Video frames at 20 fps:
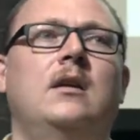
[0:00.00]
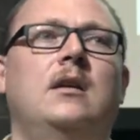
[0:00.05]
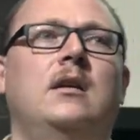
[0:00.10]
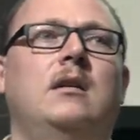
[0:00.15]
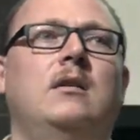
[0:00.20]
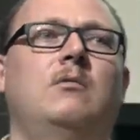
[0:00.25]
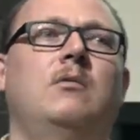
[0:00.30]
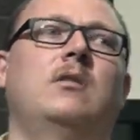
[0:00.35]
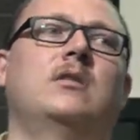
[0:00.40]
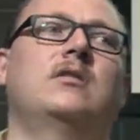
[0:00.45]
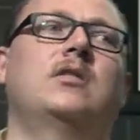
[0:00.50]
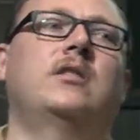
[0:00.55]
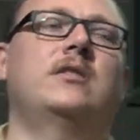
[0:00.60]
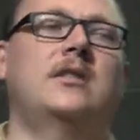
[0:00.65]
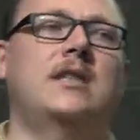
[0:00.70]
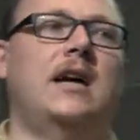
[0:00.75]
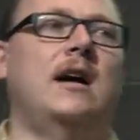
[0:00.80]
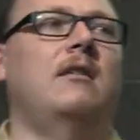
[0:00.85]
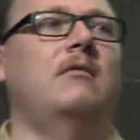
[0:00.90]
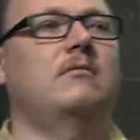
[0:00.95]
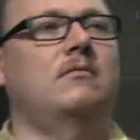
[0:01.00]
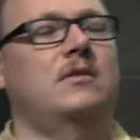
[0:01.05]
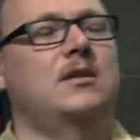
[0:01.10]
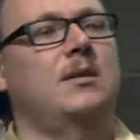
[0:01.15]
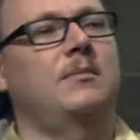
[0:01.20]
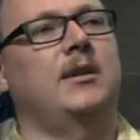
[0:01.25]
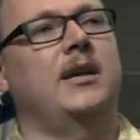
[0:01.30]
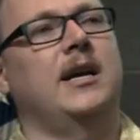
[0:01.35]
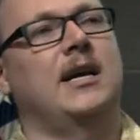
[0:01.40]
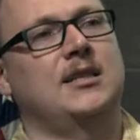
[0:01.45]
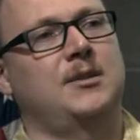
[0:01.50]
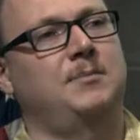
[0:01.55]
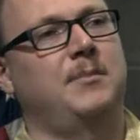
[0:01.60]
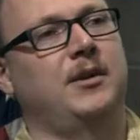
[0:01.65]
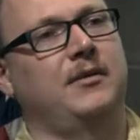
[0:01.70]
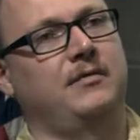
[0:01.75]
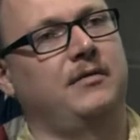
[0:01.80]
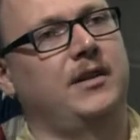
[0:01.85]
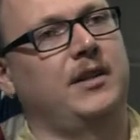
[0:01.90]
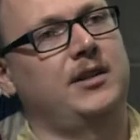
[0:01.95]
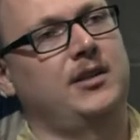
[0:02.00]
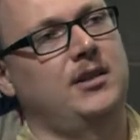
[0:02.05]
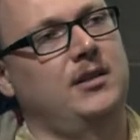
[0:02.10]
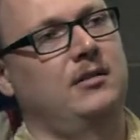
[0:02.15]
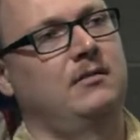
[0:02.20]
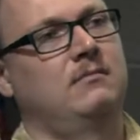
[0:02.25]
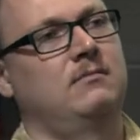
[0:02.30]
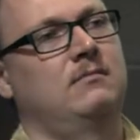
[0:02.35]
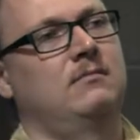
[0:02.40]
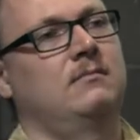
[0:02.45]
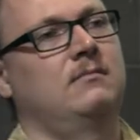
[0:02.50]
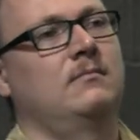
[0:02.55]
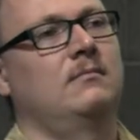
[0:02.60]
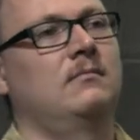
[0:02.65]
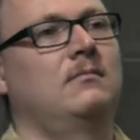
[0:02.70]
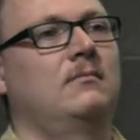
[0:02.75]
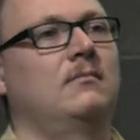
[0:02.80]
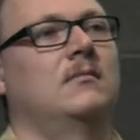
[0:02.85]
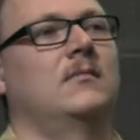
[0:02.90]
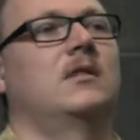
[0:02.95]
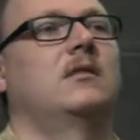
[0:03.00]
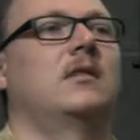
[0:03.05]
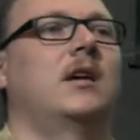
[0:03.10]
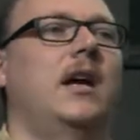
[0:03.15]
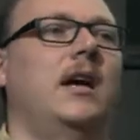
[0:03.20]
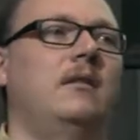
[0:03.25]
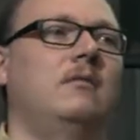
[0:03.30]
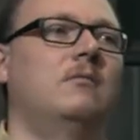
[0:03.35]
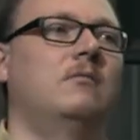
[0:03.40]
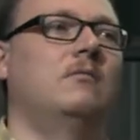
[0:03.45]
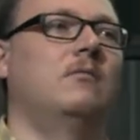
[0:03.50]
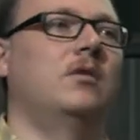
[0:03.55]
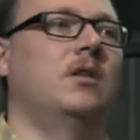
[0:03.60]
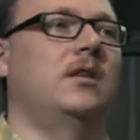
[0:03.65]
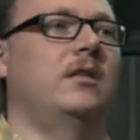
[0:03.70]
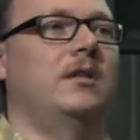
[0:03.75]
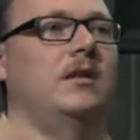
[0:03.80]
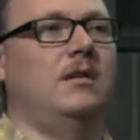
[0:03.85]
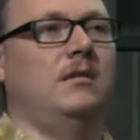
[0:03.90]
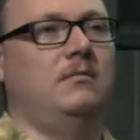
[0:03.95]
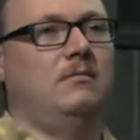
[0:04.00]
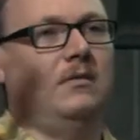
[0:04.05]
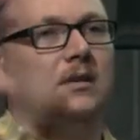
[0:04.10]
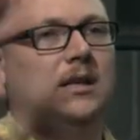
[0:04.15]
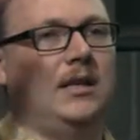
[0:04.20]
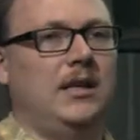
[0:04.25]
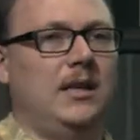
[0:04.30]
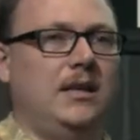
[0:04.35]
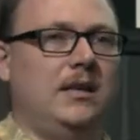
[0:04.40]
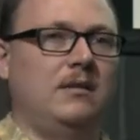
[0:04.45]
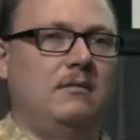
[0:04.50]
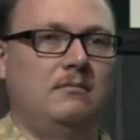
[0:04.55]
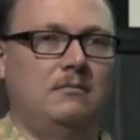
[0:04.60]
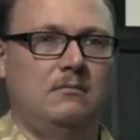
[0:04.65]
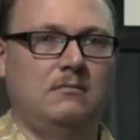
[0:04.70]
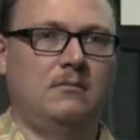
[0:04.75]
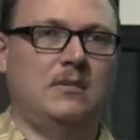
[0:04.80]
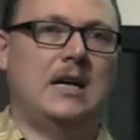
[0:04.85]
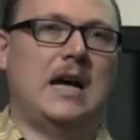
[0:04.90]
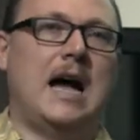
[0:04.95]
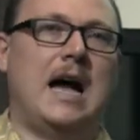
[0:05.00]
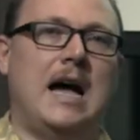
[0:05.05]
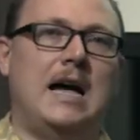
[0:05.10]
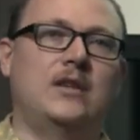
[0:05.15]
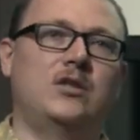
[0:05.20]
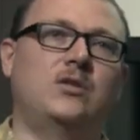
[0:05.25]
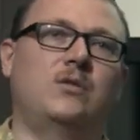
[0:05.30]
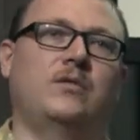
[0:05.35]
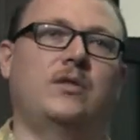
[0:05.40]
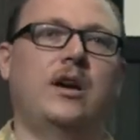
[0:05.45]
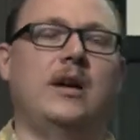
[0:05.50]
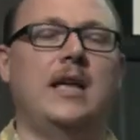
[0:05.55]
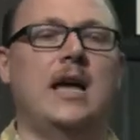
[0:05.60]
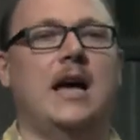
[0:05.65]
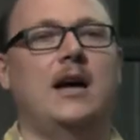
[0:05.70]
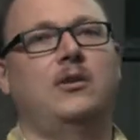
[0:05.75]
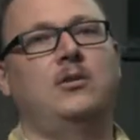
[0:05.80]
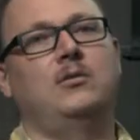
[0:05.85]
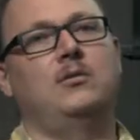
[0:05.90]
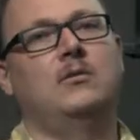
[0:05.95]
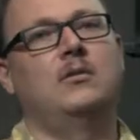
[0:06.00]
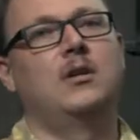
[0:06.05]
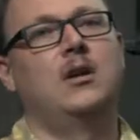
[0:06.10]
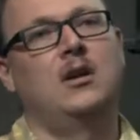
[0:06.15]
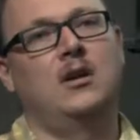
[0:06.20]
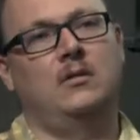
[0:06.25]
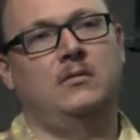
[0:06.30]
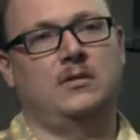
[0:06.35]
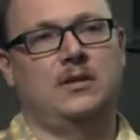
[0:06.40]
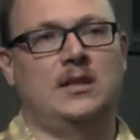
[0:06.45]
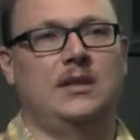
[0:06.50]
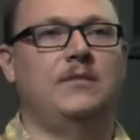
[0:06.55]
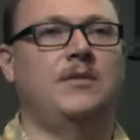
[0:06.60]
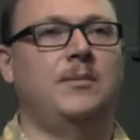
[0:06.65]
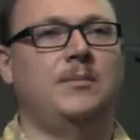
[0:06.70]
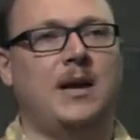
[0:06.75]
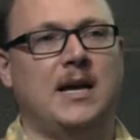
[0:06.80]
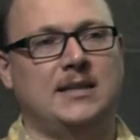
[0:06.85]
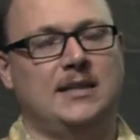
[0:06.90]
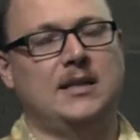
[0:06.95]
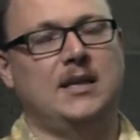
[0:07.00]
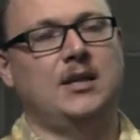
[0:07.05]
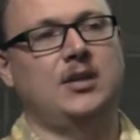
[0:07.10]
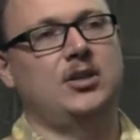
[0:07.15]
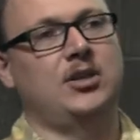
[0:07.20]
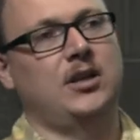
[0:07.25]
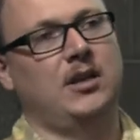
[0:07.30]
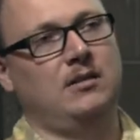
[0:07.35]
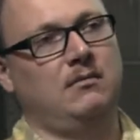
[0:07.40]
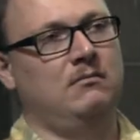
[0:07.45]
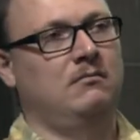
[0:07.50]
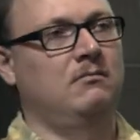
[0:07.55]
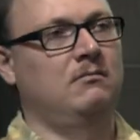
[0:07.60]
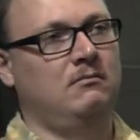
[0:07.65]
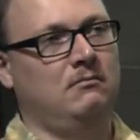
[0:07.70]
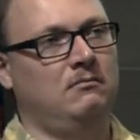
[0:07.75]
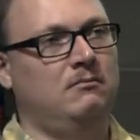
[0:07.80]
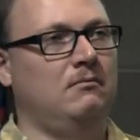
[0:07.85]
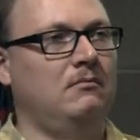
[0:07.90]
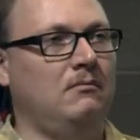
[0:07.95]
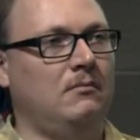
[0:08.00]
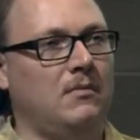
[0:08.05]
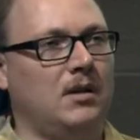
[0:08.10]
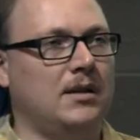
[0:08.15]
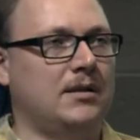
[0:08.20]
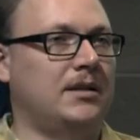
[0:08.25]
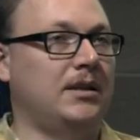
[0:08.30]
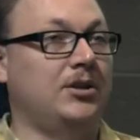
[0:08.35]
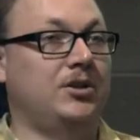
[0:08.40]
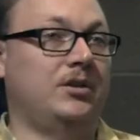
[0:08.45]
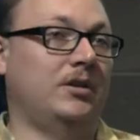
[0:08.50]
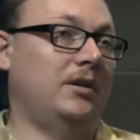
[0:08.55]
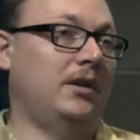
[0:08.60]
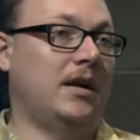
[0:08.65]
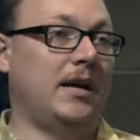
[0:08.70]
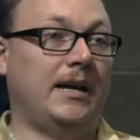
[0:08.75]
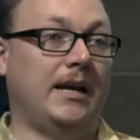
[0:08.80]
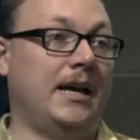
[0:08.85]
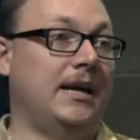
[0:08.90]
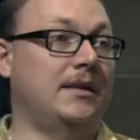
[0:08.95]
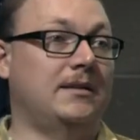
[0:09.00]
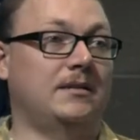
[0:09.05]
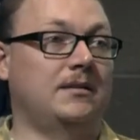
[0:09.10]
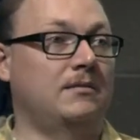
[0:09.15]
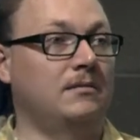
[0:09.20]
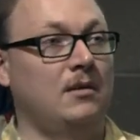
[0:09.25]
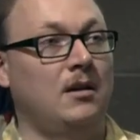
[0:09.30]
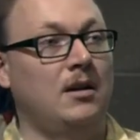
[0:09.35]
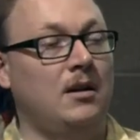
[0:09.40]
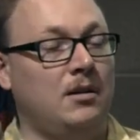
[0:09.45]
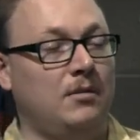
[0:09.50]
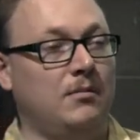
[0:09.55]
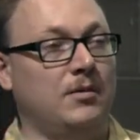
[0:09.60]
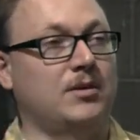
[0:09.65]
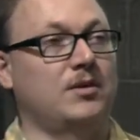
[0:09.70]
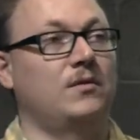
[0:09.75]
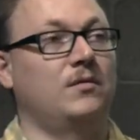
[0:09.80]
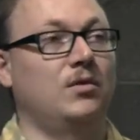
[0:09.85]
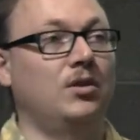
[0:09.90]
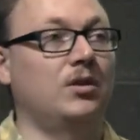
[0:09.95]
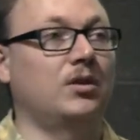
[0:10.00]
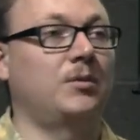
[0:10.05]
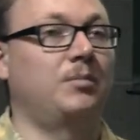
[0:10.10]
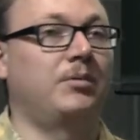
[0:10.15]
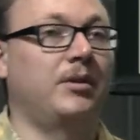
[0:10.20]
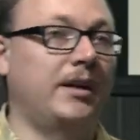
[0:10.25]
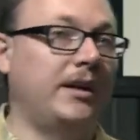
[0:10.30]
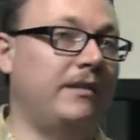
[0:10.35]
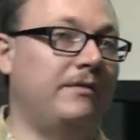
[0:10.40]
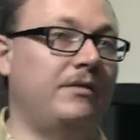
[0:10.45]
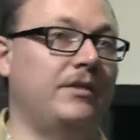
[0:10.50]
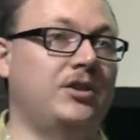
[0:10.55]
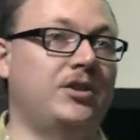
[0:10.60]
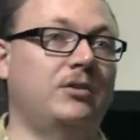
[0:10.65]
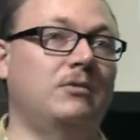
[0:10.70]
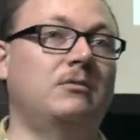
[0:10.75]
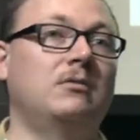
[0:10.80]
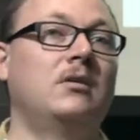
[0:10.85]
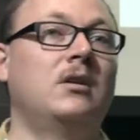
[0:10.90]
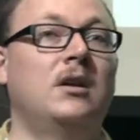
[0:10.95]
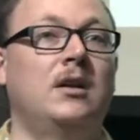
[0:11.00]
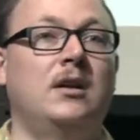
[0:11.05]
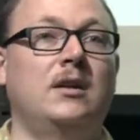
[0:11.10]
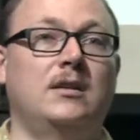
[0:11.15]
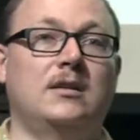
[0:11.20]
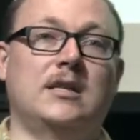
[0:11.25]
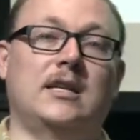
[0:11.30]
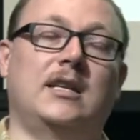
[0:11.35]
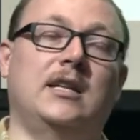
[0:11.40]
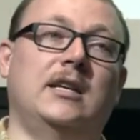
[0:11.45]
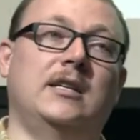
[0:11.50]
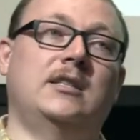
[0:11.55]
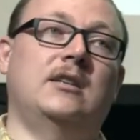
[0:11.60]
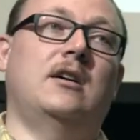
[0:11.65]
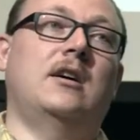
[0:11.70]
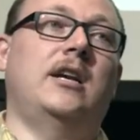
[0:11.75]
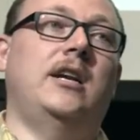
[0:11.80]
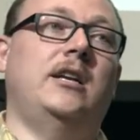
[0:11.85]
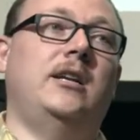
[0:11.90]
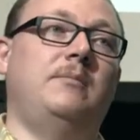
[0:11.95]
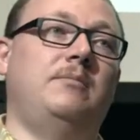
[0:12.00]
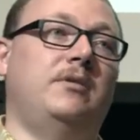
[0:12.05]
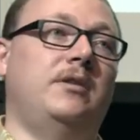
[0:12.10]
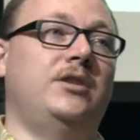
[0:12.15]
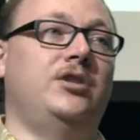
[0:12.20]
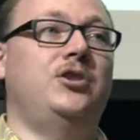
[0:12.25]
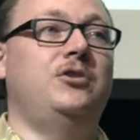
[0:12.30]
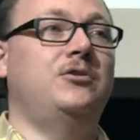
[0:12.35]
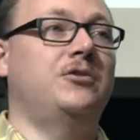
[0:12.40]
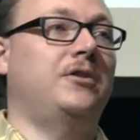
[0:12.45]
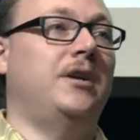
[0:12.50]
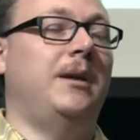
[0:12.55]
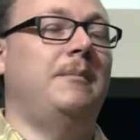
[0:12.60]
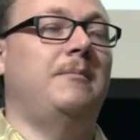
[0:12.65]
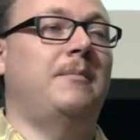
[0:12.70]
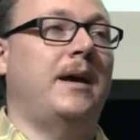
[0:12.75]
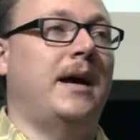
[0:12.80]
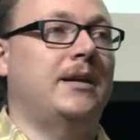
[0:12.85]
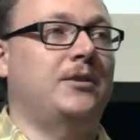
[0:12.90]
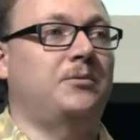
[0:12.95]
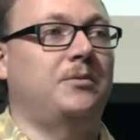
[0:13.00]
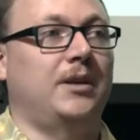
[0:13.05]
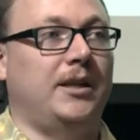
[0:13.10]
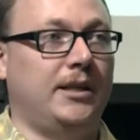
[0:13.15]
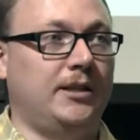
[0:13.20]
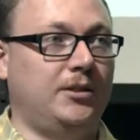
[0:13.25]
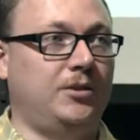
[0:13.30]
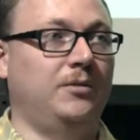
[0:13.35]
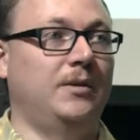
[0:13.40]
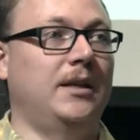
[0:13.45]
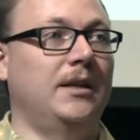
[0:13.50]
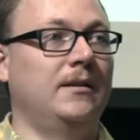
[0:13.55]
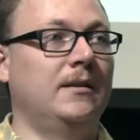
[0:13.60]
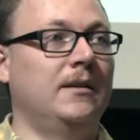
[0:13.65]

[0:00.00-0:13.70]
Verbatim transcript: Well, it turns out somebody got spear phished. Okay, one of the lead guys over at Yahoo received a message that essentially, I guess, must have looked pretty official because he clicked on it and he put his username and password into it.